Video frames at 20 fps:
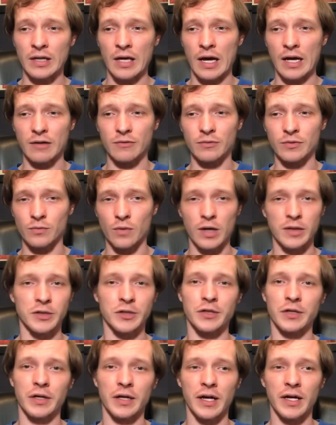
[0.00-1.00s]
I would watch
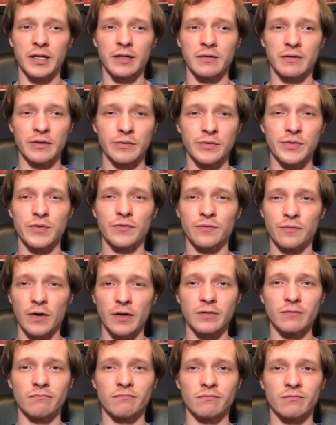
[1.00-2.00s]
it again. It was a
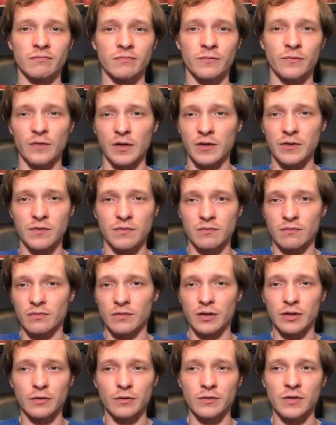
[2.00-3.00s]
fun
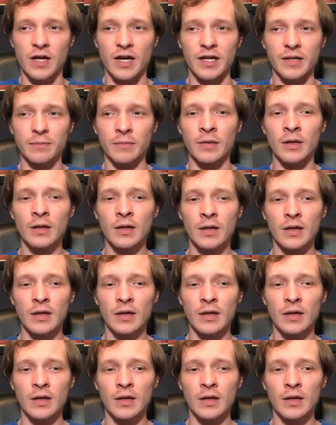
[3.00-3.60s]
little time.